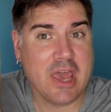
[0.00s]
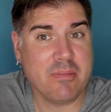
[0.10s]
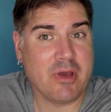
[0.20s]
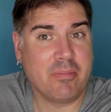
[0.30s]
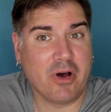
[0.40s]
Hit
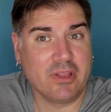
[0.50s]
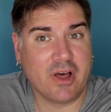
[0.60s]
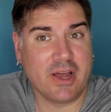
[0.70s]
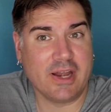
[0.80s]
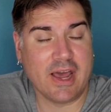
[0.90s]
me up
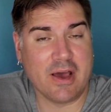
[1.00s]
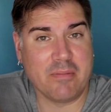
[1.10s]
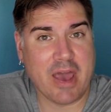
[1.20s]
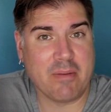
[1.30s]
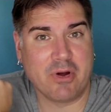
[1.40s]
online
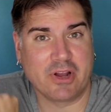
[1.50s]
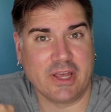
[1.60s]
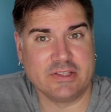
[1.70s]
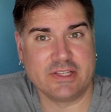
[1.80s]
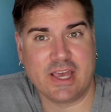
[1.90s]
at
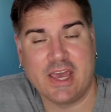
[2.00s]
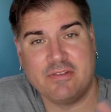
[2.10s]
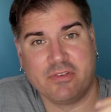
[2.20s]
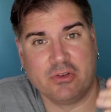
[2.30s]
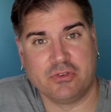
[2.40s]
MarkNCA
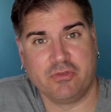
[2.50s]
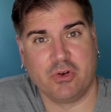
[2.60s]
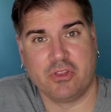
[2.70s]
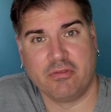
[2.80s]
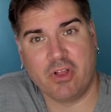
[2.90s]
for those of you
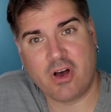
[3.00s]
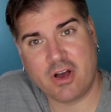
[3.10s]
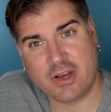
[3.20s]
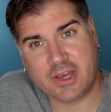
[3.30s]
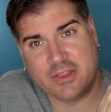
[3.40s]
on the
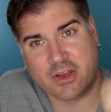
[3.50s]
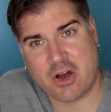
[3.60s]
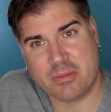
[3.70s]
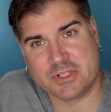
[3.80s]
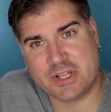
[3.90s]
vlog, in the
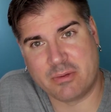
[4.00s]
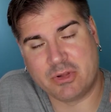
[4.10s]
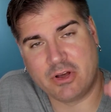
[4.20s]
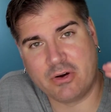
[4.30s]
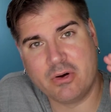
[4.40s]
comments down
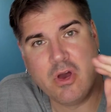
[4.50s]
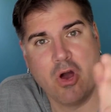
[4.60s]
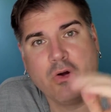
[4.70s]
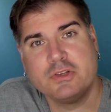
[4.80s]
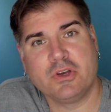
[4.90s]
below,
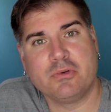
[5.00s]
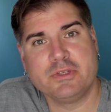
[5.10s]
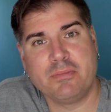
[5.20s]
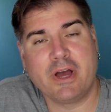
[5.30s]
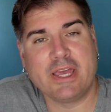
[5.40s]
or as always,
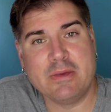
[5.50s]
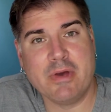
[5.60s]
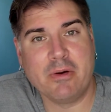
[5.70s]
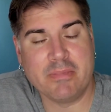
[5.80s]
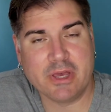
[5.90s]
by
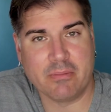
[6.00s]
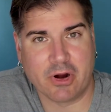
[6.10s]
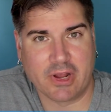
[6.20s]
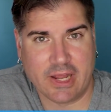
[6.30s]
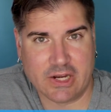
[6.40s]
email me at
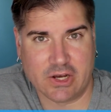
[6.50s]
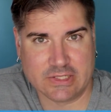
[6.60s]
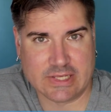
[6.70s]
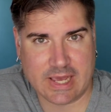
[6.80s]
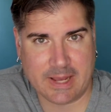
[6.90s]

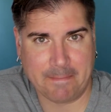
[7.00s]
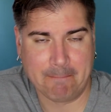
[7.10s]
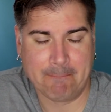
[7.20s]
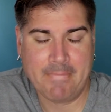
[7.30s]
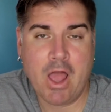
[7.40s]
MarkN.ca.
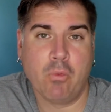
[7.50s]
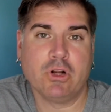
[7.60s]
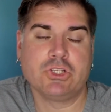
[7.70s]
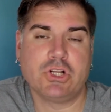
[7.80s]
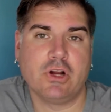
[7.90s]

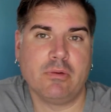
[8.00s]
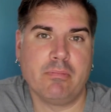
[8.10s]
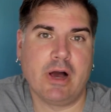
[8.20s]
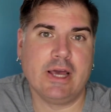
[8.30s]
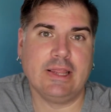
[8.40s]
Want to start
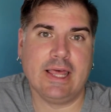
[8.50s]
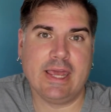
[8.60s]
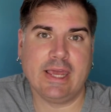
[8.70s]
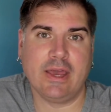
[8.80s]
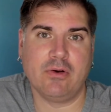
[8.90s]
by
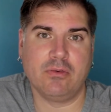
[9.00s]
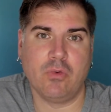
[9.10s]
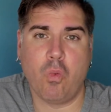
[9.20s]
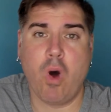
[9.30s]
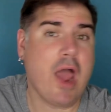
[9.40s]
laying out
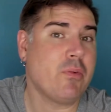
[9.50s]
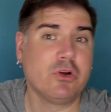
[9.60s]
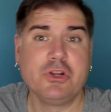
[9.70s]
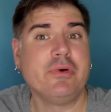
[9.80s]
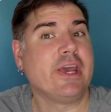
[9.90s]
why
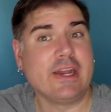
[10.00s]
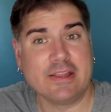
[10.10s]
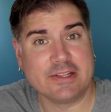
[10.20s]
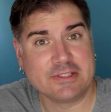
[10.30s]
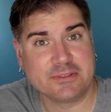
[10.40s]
we're doing any
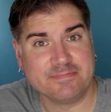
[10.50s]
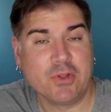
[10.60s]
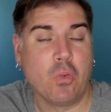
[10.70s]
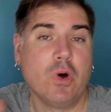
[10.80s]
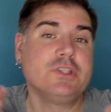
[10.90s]
of this.
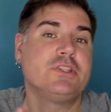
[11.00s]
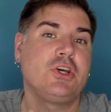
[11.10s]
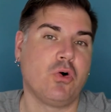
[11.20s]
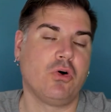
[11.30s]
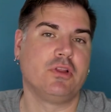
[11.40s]
What's the
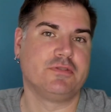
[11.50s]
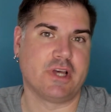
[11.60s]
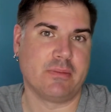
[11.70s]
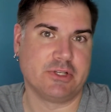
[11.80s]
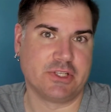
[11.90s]
goal of
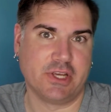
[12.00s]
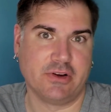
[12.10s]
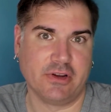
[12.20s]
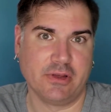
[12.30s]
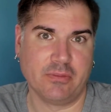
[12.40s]

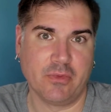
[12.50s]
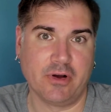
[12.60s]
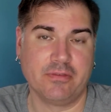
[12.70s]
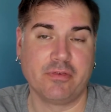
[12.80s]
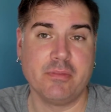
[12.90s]
cybersecurity?
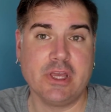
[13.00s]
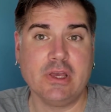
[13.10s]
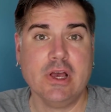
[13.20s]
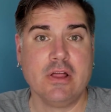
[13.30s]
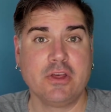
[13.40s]
Well, for
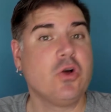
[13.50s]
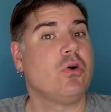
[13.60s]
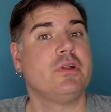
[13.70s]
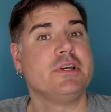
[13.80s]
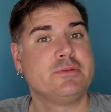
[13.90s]
me, the
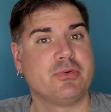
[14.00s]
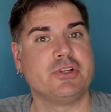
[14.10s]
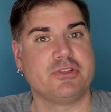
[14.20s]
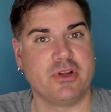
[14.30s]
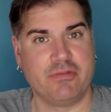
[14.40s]
goal is pretty
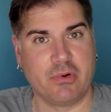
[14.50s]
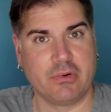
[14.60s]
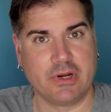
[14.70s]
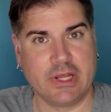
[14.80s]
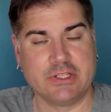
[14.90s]

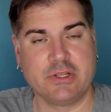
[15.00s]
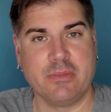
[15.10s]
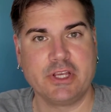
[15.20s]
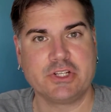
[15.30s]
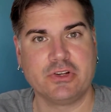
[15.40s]
straightforward. It's to
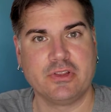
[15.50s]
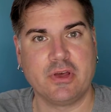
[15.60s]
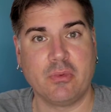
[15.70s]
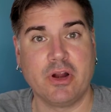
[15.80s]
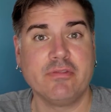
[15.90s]
make sure
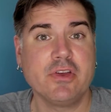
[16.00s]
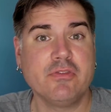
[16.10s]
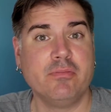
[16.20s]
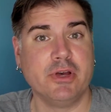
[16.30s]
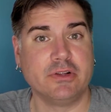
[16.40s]
that whatever
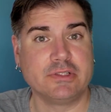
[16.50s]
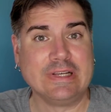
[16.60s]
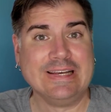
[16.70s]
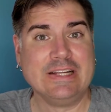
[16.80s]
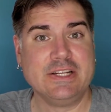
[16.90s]
you've built
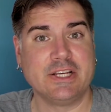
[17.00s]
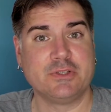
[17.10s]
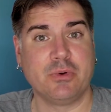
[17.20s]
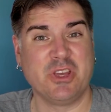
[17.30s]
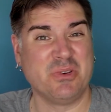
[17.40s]

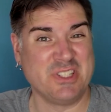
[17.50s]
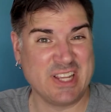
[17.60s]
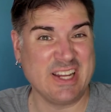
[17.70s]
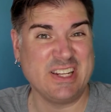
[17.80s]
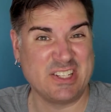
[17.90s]
does what you
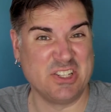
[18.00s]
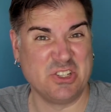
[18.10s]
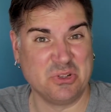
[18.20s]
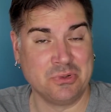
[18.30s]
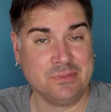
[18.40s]
intend it to
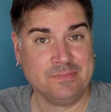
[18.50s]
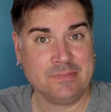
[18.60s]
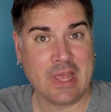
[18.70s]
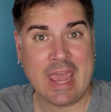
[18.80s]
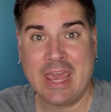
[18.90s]
do,
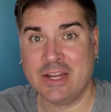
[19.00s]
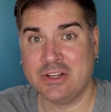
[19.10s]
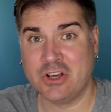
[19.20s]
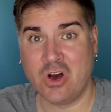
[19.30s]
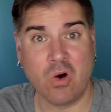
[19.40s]

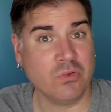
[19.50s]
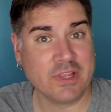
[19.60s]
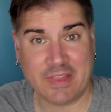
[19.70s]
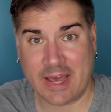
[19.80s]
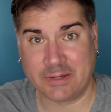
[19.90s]
and
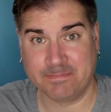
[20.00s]
only that.